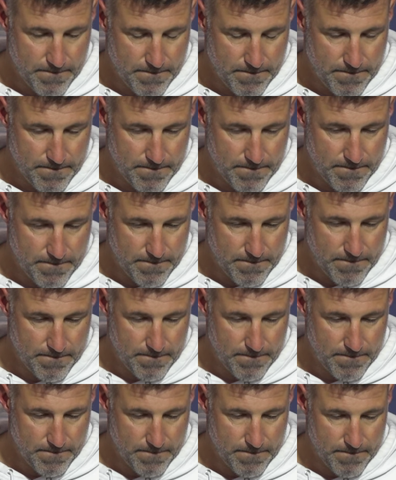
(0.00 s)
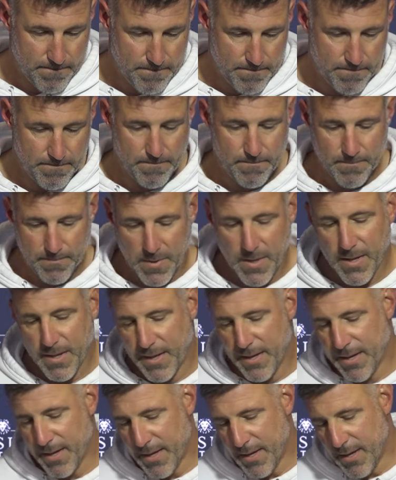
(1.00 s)
to come up and press? Or, or
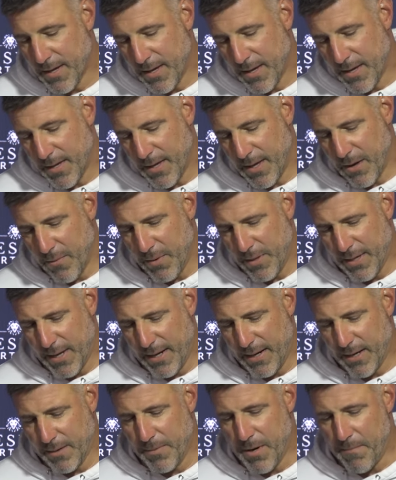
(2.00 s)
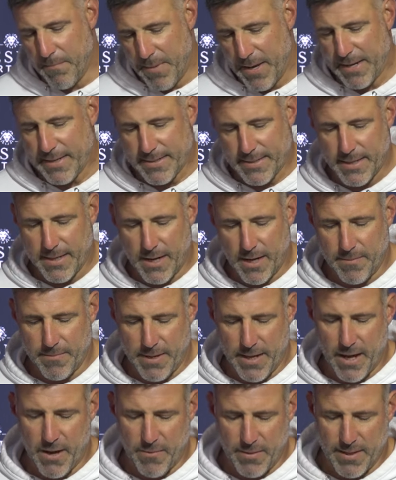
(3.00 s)
yeah, we'd like them to mix it up.
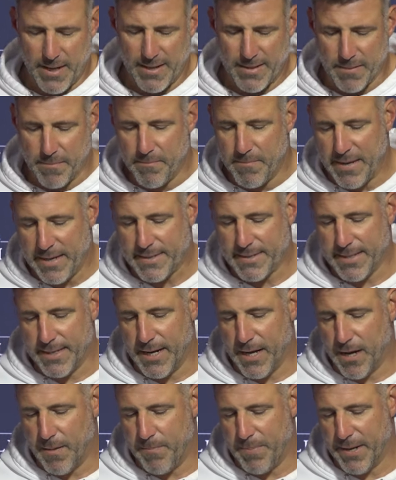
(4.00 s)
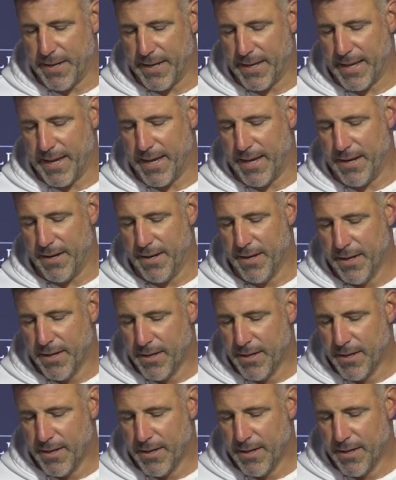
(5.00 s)
Yeah, we'd like to mix it up. And again,